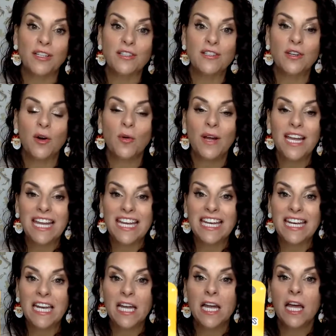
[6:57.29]
So
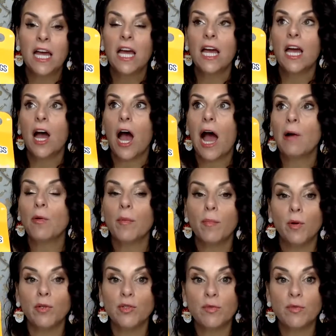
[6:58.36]
in our most